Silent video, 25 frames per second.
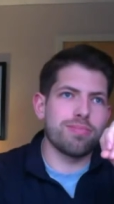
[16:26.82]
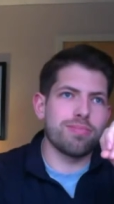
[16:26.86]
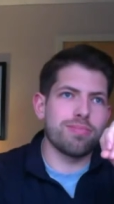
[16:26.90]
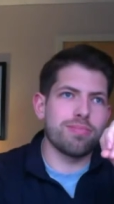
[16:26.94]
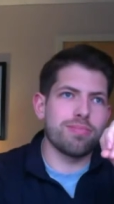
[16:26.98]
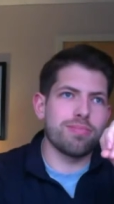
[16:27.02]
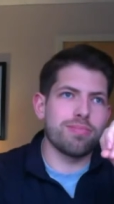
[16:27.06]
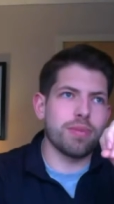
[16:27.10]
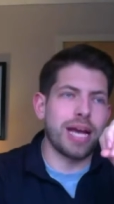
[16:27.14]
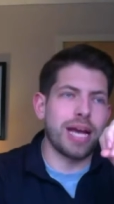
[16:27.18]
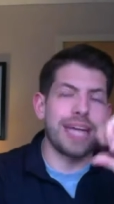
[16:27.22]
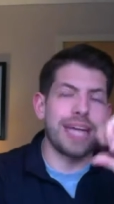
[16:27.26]

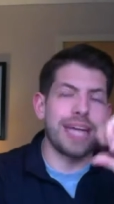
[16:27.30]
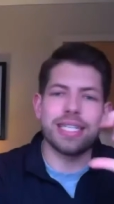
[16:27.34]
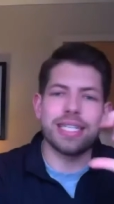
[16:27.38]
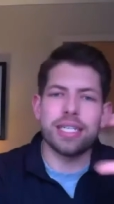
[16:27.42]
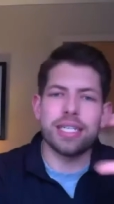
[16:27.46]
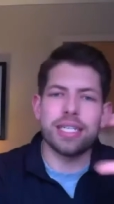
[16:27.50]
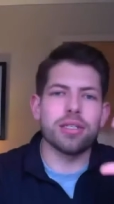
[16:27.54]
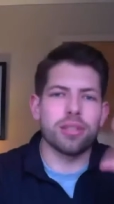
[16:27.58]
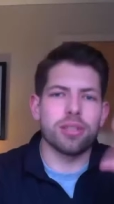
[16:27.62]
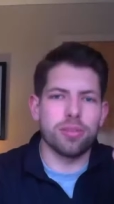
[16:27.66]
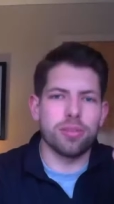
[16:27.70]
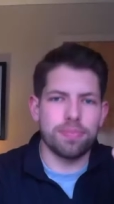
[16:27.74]

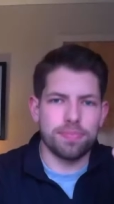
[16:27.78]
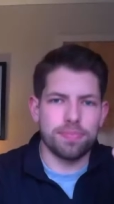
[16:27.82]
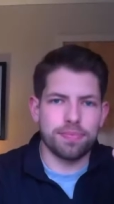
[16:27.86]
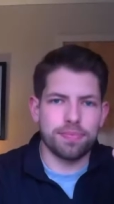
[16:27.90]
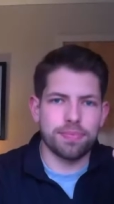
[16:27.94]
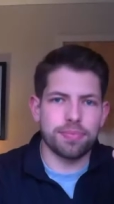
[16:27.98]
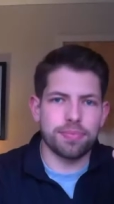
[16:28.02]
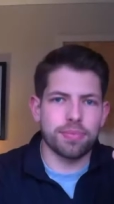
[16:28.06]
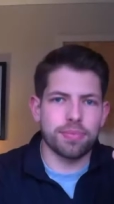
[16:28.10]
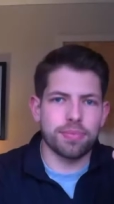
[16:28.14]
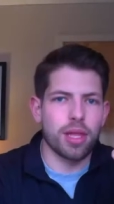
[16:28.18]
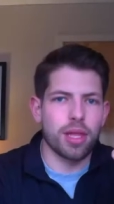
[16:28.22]
ideal
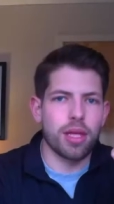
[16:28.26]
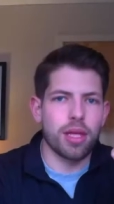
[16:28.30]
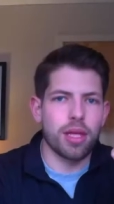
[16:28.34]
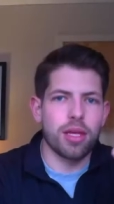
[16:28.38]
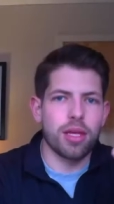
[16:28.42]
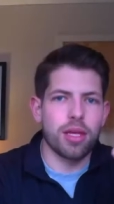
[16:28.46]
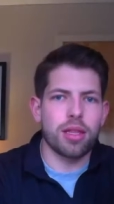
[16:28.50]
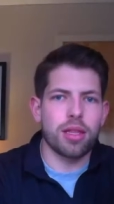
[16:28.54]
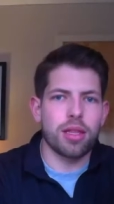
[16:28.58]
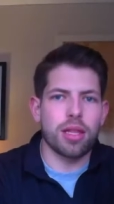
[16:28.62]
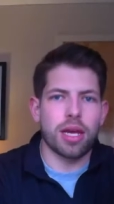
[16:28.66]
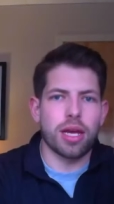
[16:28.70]

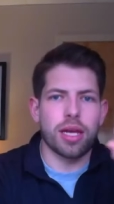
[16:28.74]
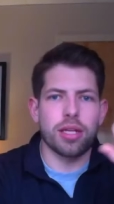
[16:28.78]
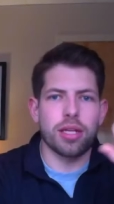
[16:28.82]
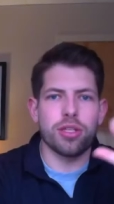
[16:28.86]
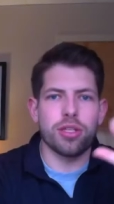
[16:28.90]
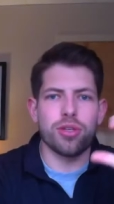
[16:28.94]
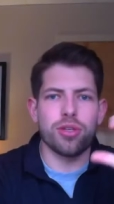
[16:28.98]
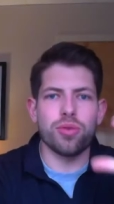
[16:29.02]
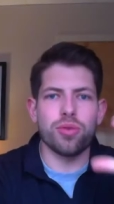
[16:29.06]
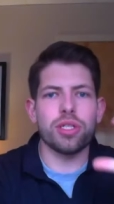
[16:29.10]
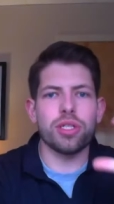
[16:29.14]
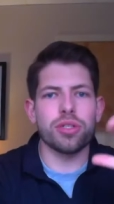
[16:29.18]
that you
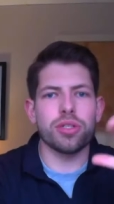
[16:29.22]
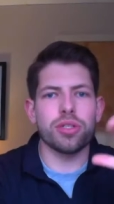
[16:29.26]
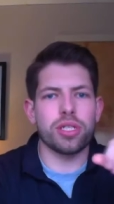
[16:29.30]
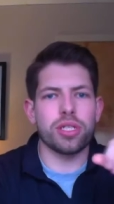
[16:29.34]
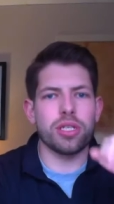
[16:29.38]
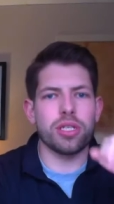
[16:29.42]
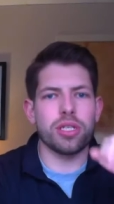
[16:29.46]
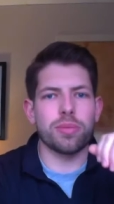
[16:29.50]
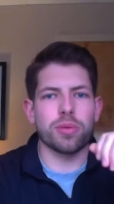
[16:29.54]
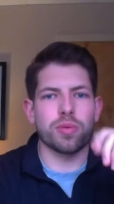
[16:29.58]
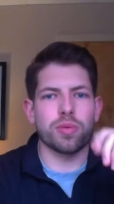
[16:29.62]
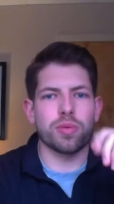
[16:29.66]
and your team
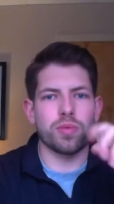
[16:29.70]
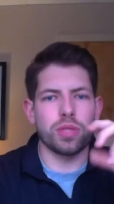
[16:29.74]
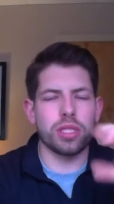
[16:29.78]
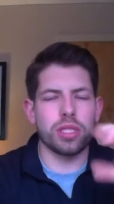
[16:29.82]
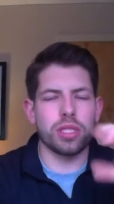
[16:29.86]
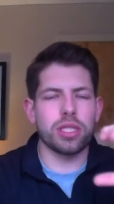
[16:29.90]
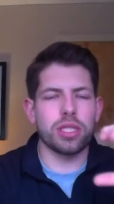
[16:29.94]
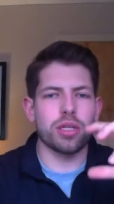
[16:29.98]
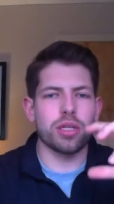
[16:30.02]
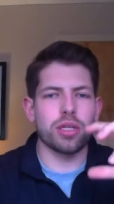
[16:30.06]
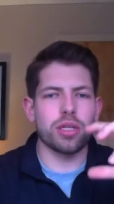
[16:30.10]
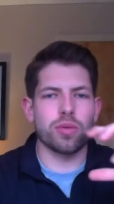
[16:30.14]
are really going
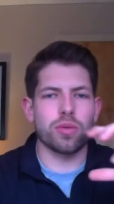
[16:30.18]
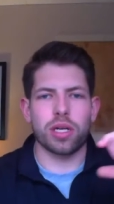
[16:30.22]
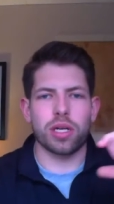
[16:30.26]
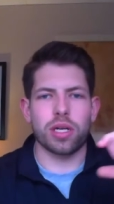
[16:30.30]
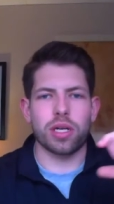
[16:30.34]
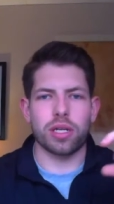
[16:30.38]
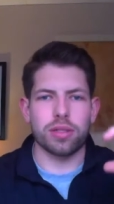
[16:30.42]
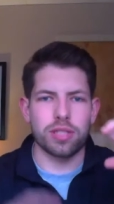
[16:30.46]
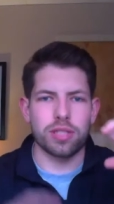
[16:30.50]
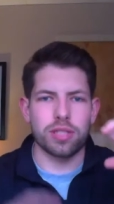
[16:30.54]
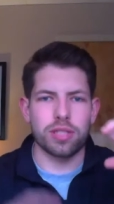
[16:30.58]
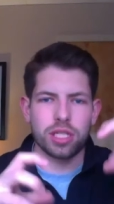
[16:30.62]
to want to
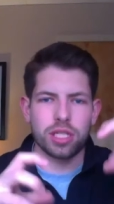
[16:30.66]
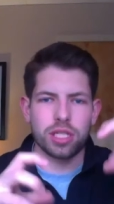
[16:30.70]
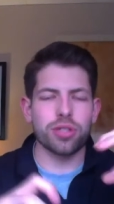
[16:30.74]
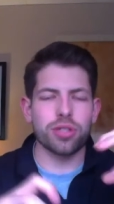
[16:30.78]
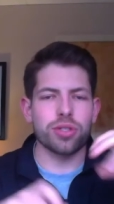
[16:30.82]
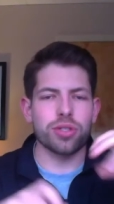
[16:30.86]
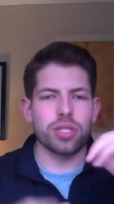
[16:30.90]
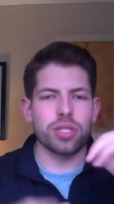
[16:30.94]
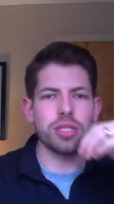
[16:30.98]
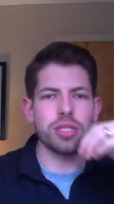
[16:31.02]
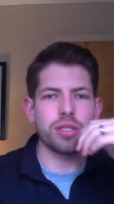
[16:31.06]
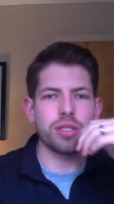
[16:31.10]
sink your
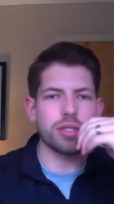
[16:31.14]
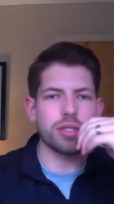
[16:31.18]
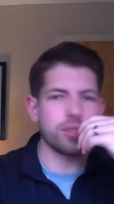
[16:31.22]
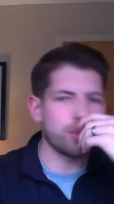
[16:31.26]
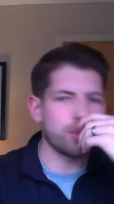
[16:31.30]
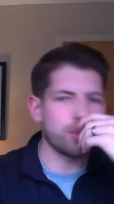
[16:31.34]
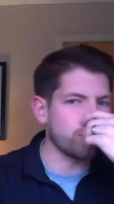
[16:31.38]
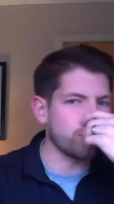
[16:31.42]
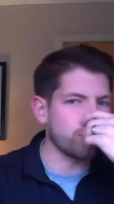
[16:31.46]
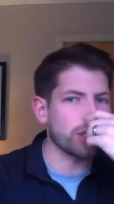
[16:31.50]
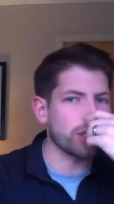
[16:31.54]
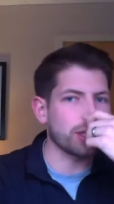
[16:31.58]
teeth into
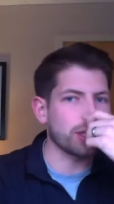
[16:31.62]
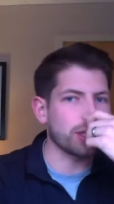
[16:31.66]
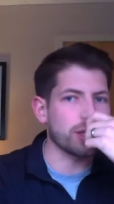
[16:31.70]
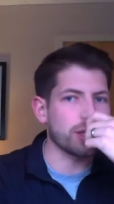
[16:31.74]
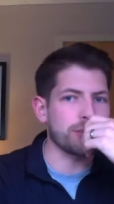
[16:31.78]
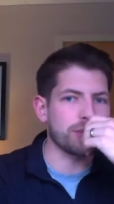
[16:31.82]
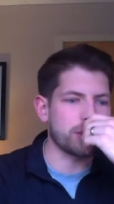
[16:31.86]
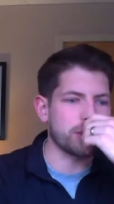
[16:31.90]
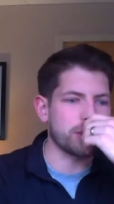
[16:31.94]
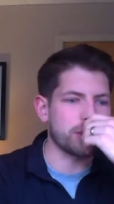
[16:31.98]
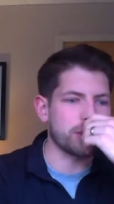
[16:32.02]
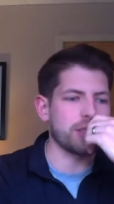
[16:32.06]
when it comes to
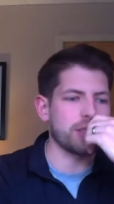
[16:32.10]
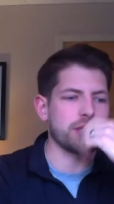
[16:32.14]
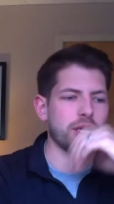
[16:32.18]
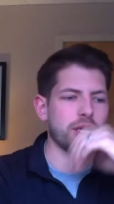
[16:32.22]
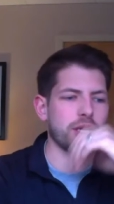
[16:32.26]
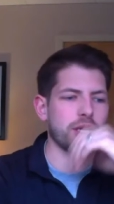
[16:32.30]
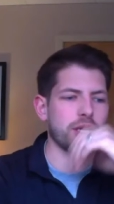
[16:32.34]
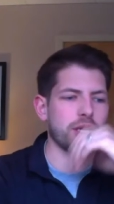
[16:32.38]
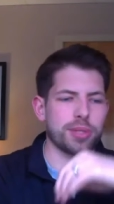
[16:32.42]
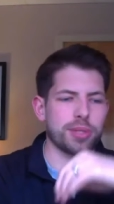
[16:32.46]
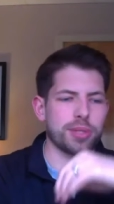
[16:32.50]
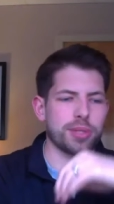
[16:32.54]
the
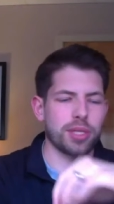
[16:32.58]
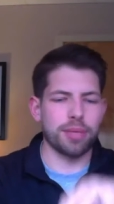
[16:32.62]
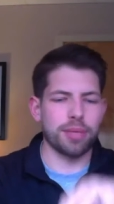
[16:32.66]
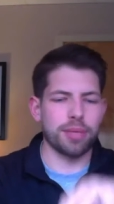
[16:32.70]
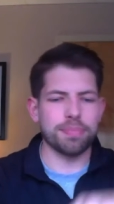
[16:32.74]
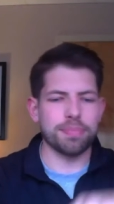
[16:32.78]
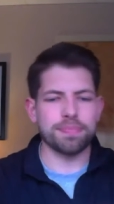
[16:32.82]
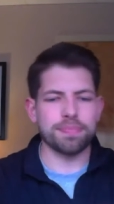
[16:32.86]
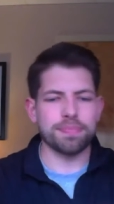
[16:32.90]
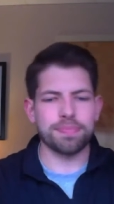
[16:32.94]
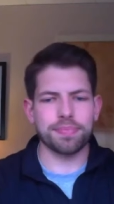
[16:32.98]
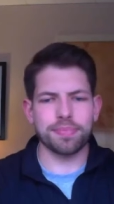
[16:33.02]
Disciples' Night.
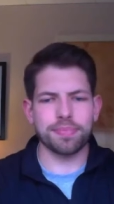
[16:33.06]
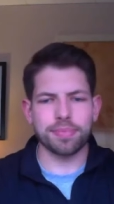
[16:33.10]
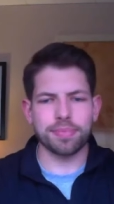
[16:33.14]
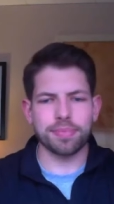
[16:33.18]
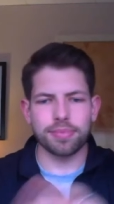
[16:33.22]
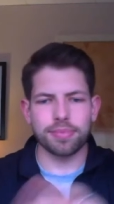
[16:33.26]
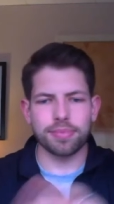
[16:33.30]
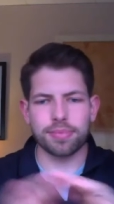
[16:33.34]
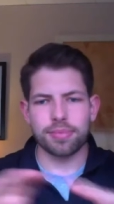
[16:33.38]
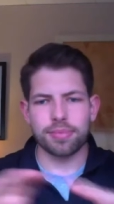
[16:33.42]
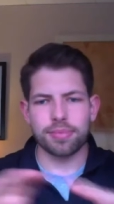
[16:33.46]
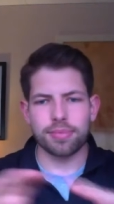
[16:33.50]

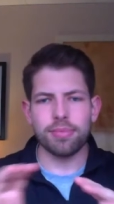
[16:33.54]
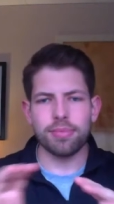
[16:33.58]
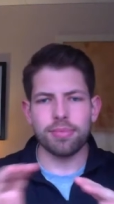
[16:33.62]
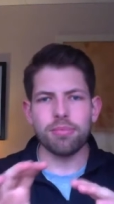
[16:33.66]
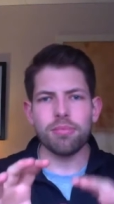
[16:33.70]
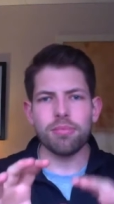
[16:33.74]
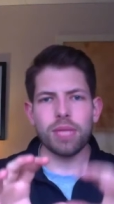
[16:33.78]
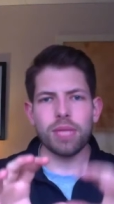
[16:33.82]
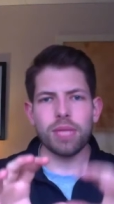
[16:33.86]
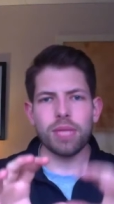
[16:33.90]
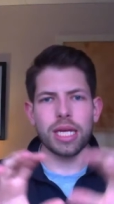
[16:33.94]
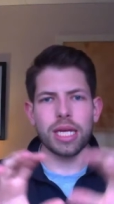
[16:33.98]

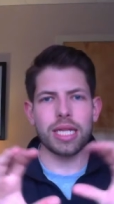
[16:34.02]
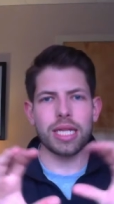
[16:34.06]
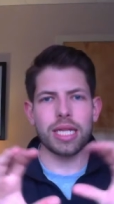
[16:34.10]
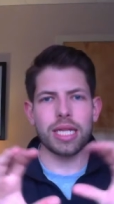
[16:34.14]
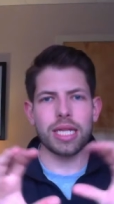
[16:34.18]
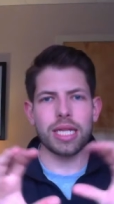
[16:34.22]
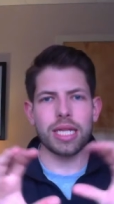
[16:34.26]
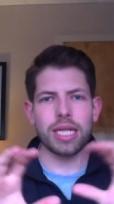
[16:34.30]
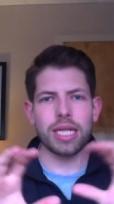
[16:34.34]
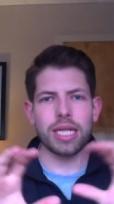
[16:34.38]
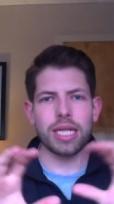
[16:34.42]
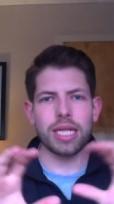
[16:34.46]
And that
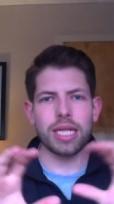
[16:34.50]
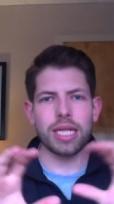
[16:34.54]
is